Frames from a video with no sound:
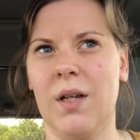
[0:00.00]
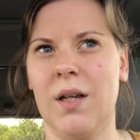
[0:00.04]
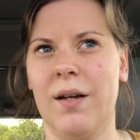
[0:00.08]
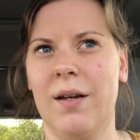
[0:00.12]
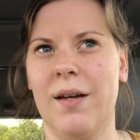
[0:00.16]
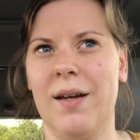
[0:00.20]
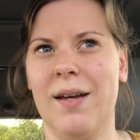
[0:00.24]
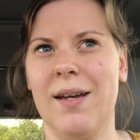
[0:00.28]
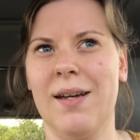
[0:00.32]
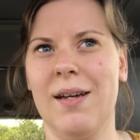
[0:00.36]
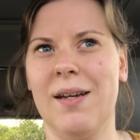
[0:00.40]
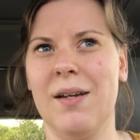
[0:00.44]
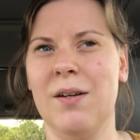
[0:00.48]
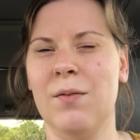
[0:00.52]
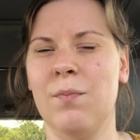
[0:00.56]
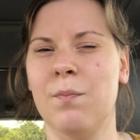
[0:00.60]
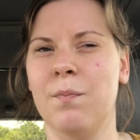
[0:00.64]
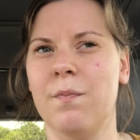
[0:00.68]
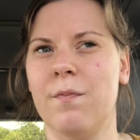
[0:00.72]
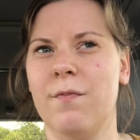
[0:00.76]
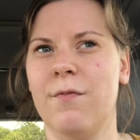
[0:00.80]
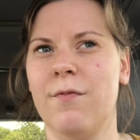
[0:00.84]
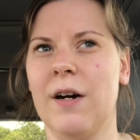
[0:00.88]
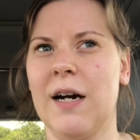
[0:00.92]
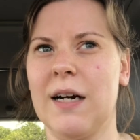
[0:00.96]
a
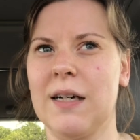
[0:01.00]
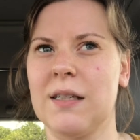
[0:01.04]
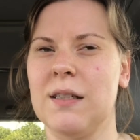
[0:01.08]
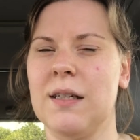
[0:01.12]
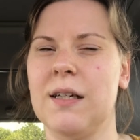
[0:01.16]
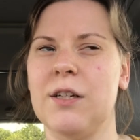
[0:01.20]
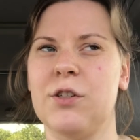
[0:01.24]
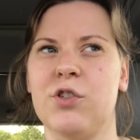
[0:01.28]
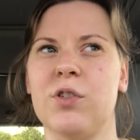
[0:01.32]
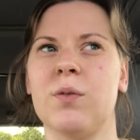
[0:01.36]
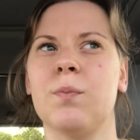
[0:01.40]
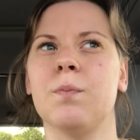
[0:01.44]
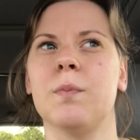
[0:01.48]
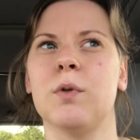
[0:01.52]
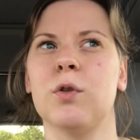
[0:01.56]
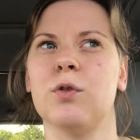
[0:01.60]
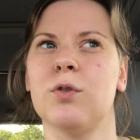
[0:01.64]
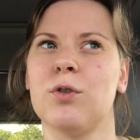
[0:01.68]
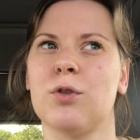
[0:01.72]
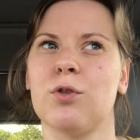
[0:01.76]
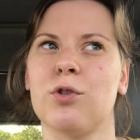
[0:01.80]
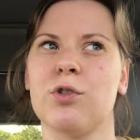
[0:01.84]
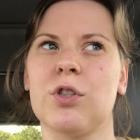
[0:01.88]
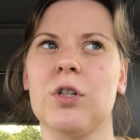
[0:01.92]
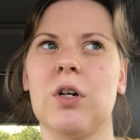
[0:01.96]
vaccination
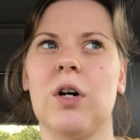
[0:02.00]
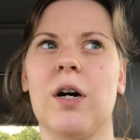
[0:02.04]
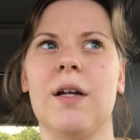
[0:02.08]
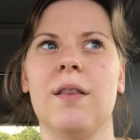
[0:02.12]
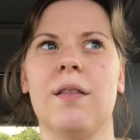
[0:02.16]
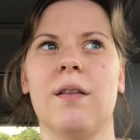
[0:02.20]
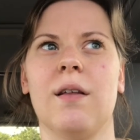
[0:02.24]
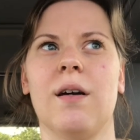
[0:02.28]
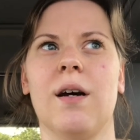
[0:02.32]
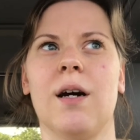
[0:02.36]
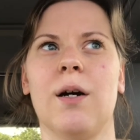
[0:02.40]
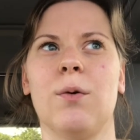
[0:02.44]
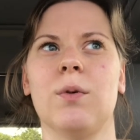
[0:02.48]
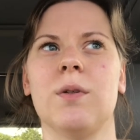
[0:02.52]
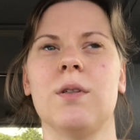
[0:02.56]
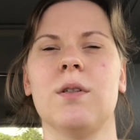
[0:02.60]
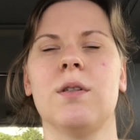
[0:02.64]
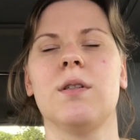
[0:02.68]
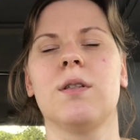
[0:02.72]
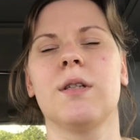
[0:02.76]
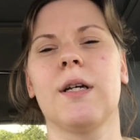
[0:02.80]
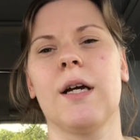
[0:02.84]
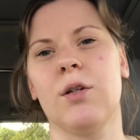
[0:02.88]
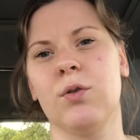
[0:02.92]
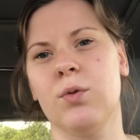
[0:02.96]
booster shot that I was
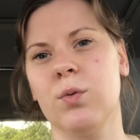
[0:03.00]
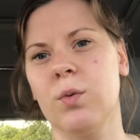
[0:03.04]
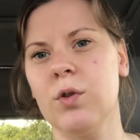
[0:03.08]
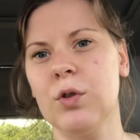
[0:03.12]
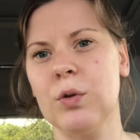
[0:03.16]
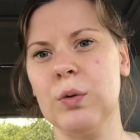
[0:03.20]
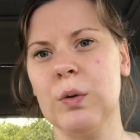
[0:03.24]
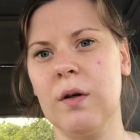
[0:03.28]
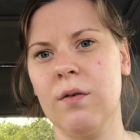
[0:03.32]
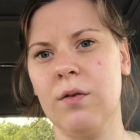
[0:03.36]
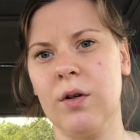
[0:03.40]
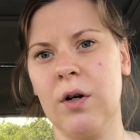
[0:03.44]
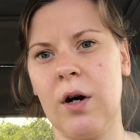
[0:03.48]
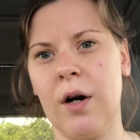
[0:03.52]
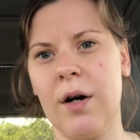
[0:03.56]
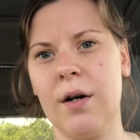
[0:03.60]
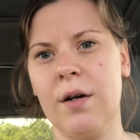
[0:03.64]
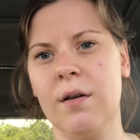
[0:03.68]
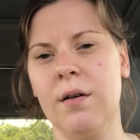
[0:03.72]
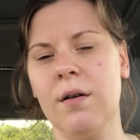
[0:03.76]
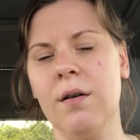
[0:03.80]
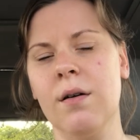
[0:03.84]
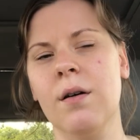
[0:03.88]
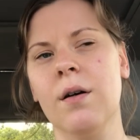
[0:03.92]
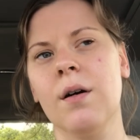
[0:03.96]
scheduled to have
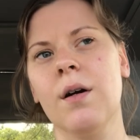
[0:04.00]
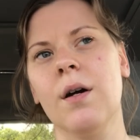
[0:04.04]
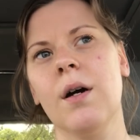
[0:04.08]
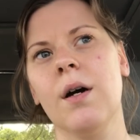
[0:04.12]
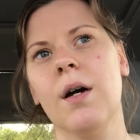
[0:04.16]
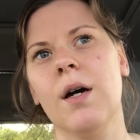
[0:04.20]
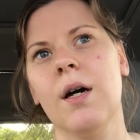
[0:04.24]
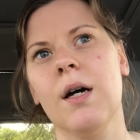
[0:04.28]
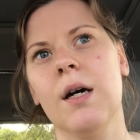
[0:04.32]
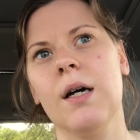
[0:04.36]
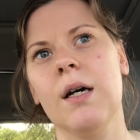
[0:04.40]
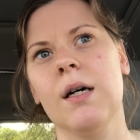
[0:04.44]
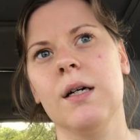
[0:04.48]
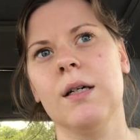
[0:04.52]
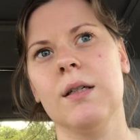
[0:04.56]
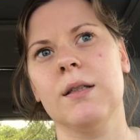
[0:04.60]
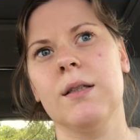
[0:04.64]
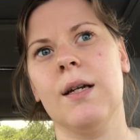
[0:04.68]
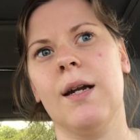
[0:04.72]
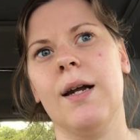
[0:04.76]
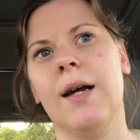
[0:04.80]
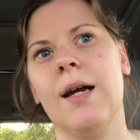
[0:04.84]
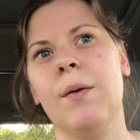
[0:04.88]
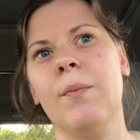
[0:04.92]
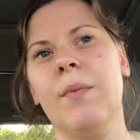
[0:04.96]
gotten
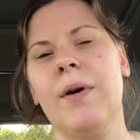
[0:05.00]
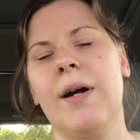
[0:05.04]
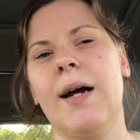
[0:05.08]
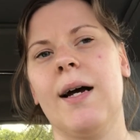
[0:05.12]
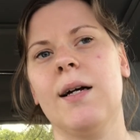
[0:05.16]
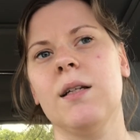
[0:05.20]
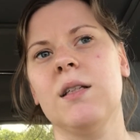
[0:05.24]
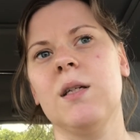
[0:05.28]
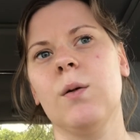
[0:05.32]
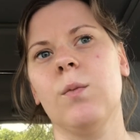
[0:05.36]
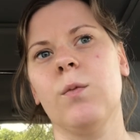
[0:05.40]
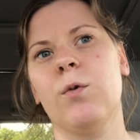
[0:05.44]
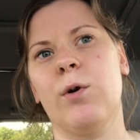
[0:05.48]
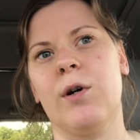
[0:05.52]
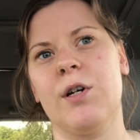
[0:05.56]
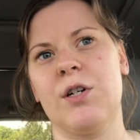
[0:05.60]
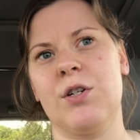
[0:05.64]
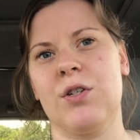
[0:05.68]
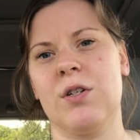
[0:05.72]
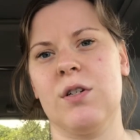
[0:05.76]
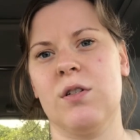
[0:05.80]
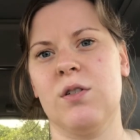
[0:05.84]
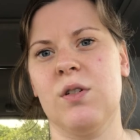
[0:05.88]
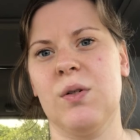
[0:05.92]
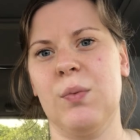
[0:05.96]
today, but I had some
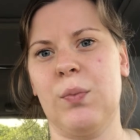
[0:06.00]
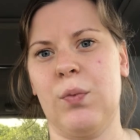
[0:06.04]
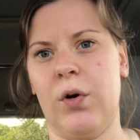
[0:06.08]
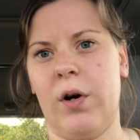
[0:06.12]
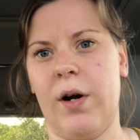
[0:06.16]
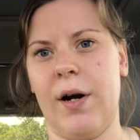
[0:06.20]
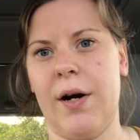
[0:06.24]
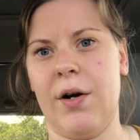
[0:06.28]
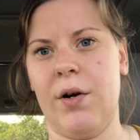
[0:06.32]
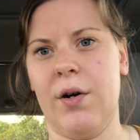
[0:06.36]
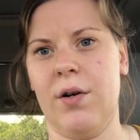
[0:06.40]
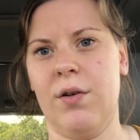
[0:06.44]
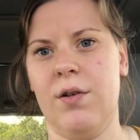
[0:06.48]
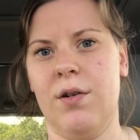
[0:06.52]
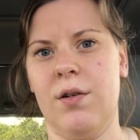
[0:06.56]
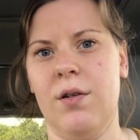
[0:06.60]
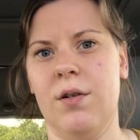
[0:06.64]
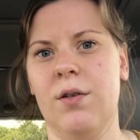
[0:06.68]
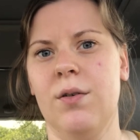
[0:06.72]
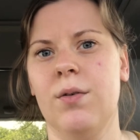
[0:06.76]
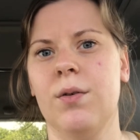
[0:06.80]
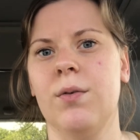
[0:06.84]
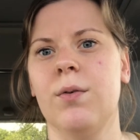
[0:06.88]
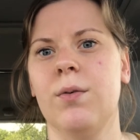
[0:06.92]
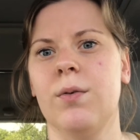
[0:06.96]
questions prior
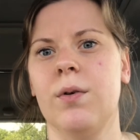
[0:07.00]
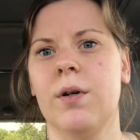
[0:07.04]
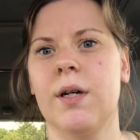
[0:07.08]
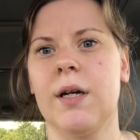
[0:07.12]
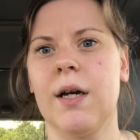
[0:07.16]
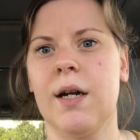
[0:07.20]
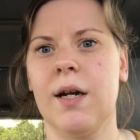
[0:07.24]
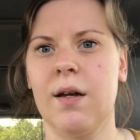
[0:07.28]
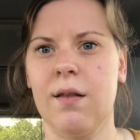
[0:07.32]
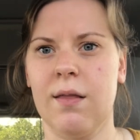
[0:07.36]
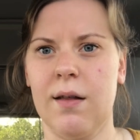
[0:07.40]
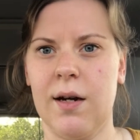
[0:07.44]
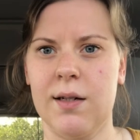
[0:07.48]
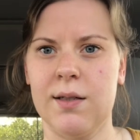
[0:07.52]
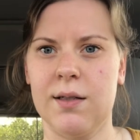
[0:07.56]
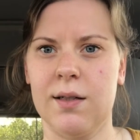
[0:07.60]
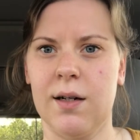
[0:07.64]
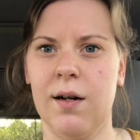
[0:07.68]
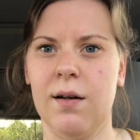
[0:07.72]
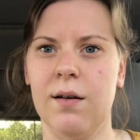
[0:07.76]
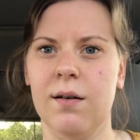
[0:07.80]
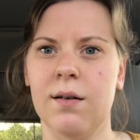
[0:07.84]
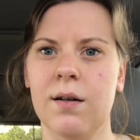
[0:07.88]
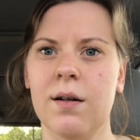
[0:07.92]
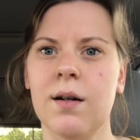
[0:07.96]
to getting that
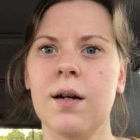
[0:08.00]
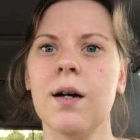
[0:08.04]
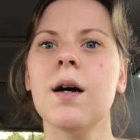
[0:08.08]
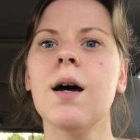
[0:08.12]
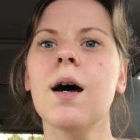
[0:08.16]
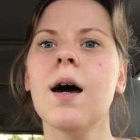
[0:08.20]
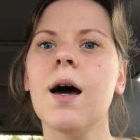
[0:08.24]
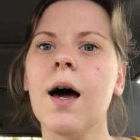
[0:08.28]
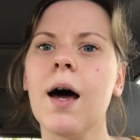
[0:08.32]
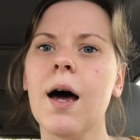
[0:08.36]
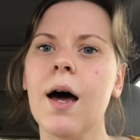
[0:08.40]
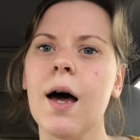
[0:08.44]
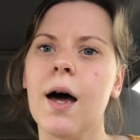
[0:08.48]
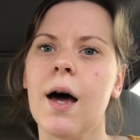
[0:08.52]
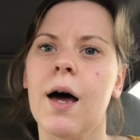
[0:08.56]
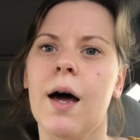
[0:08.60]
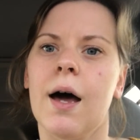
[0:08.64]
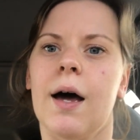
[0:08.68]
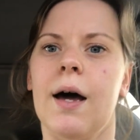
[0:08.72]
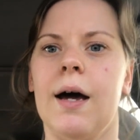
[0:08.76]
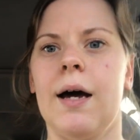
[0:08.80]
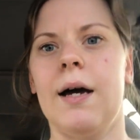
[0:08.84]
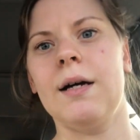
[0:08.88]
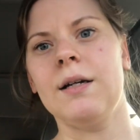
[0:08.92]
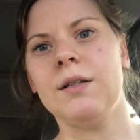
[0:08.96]
done.
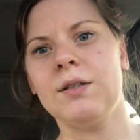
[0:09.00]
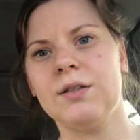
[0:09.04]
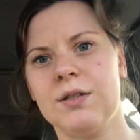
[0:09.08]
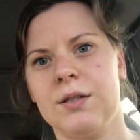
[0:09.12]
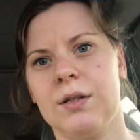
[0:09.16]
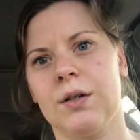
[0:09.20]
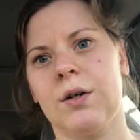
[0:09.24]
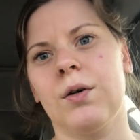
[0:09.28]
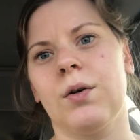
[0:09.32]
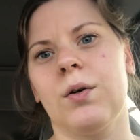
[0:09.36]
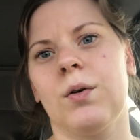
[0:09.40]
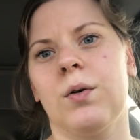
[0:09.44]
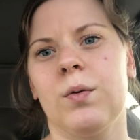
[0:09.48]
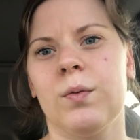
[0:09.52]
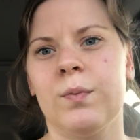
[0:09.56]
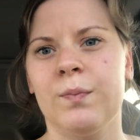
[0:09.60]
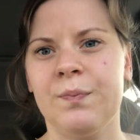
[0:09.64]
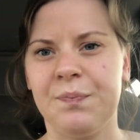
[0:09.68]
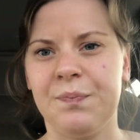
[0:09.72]
And so